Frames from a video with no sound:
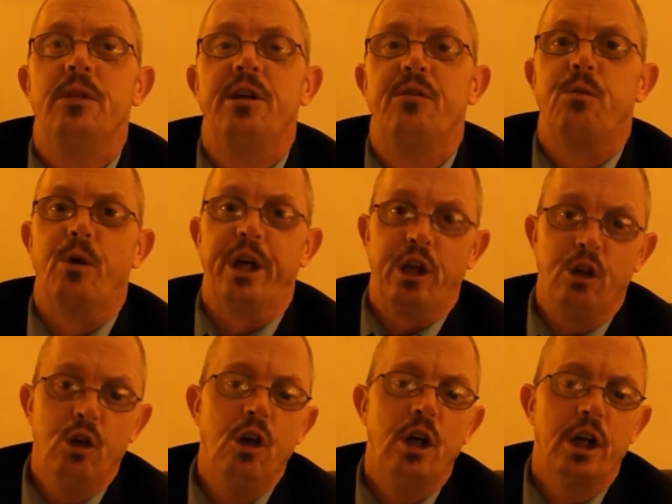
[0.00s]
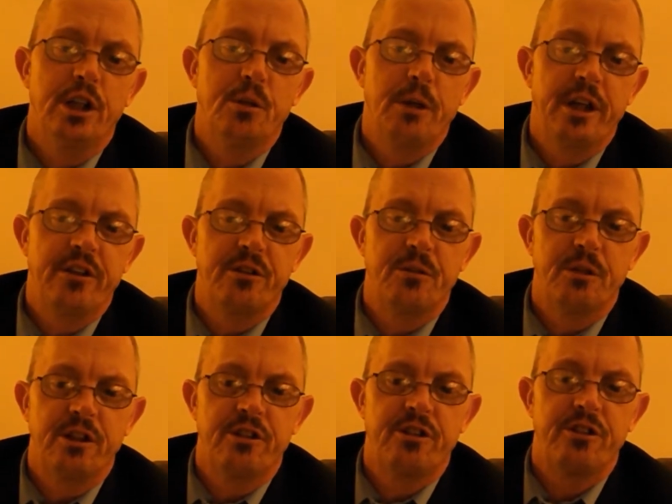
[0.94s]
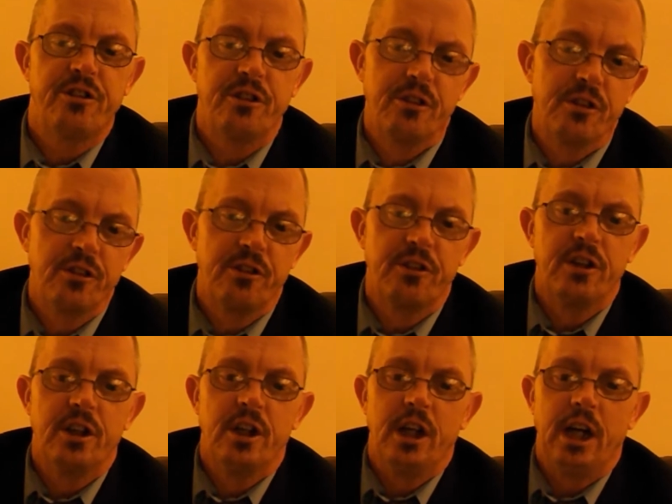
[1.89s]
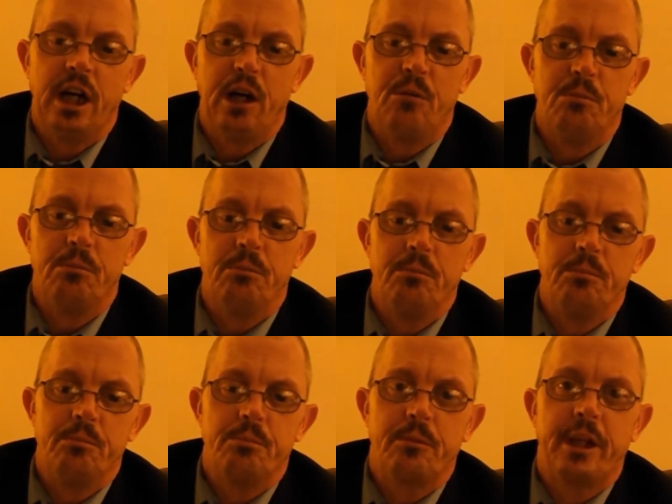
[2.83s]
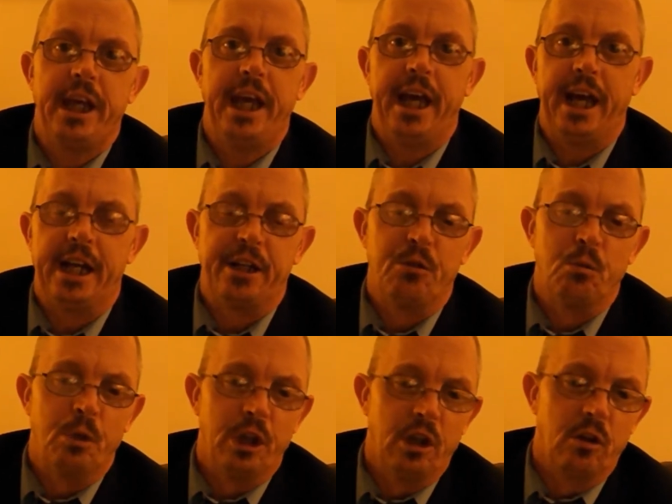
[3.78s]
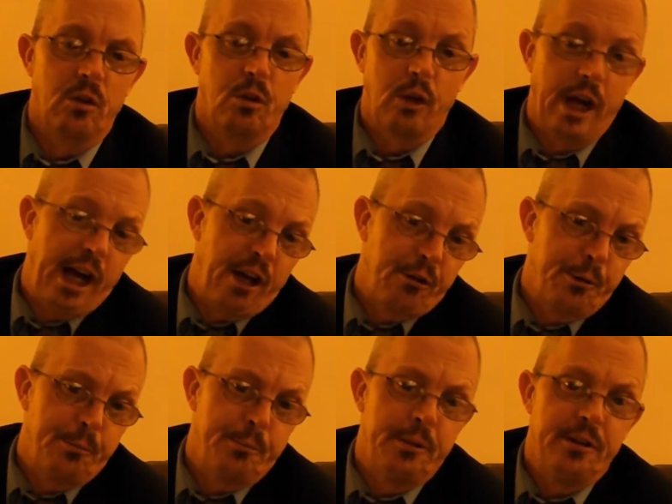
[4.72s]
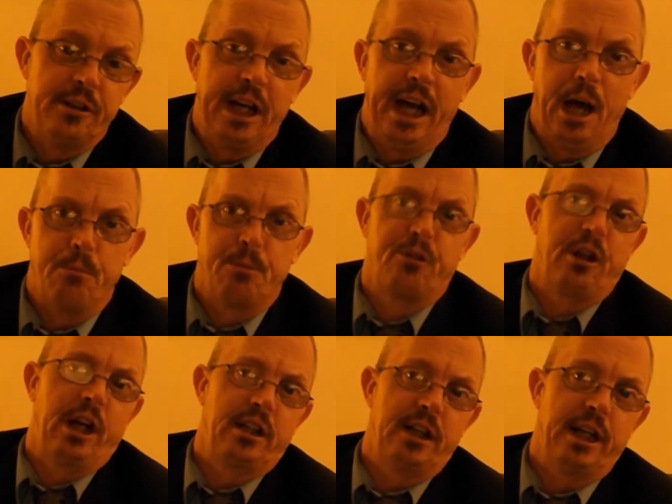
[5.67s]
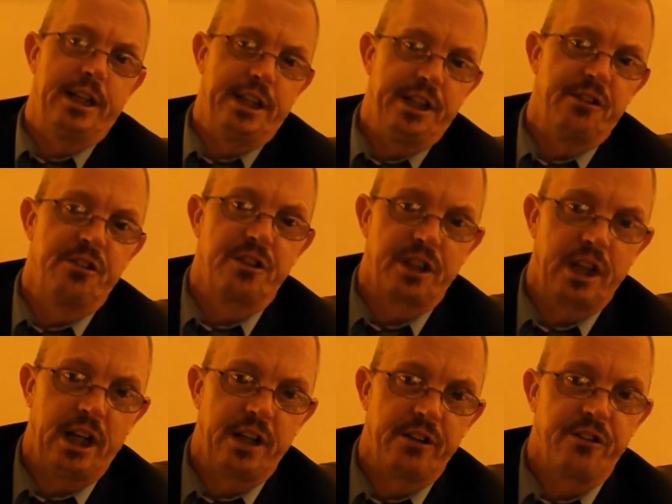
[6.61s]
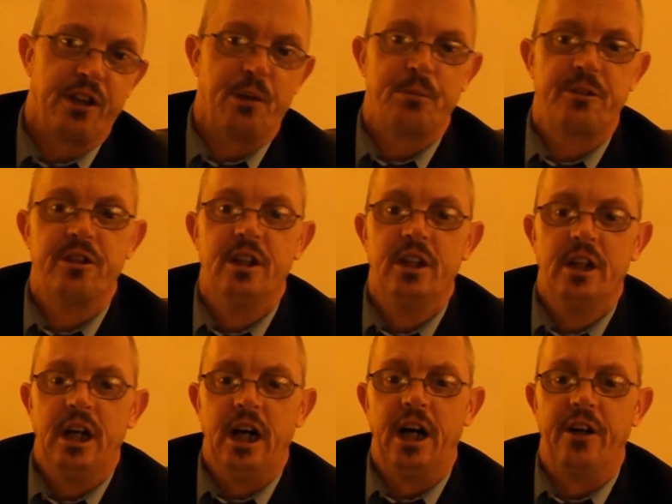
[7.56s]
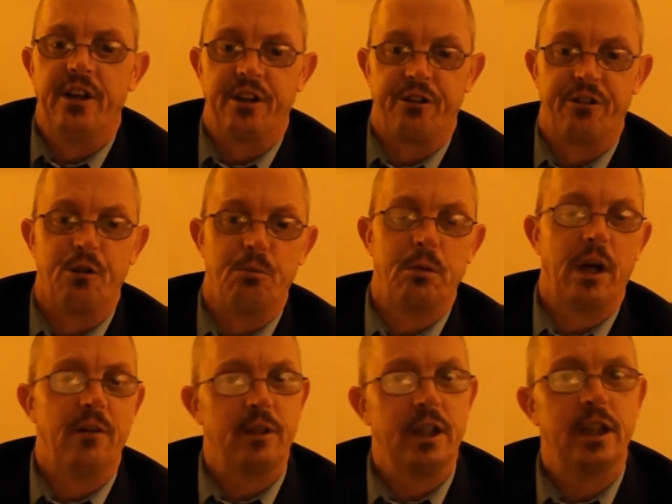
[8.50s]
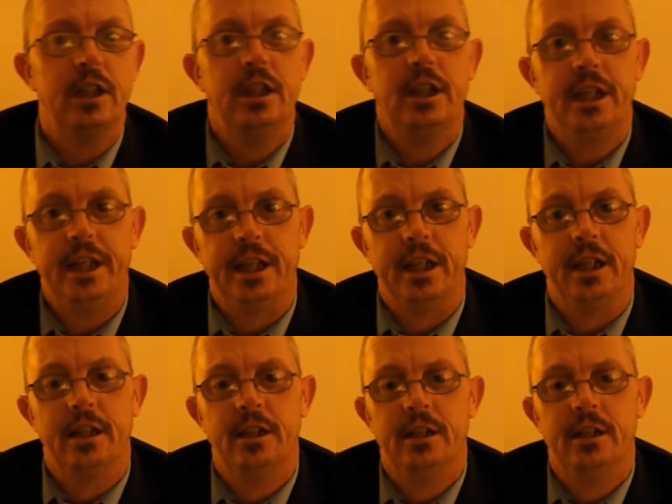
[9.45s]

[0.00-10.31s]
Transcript: if we could, the ways in which students can and will grasp abstract ideas and concepts that are so prevalent in